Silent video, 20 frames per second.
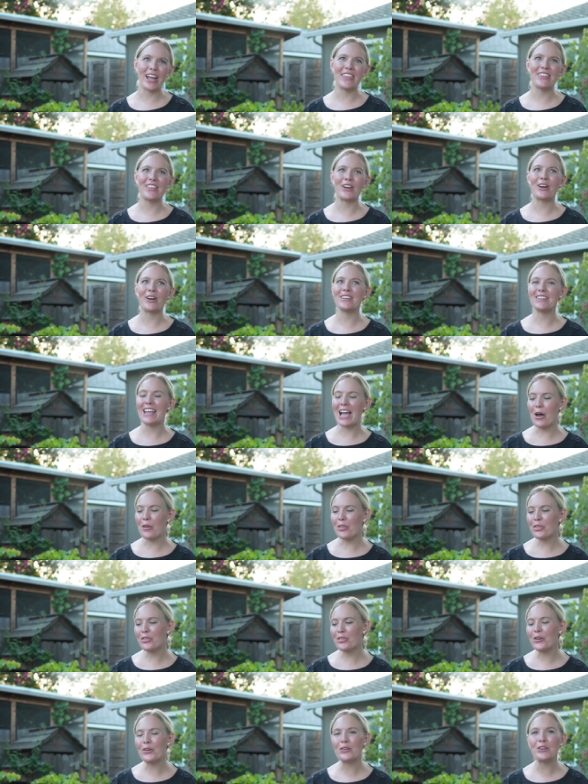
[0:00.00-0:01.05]
and there are now
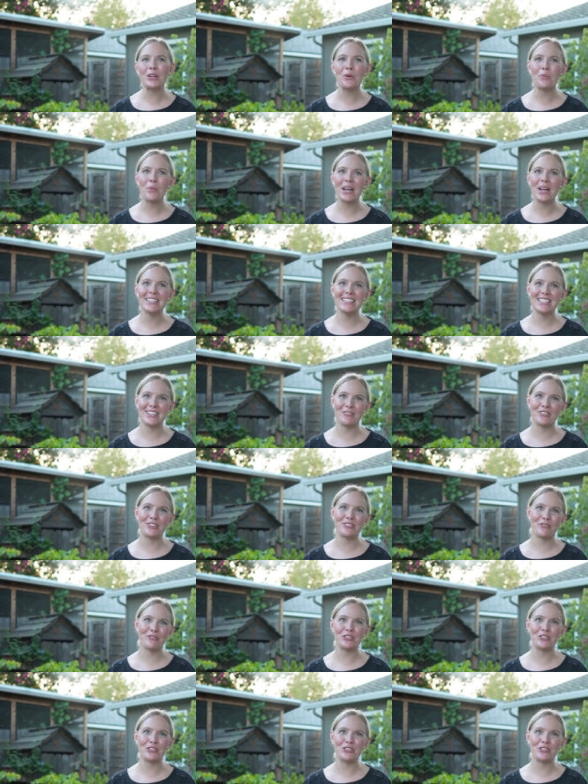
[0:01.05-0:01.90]
31 different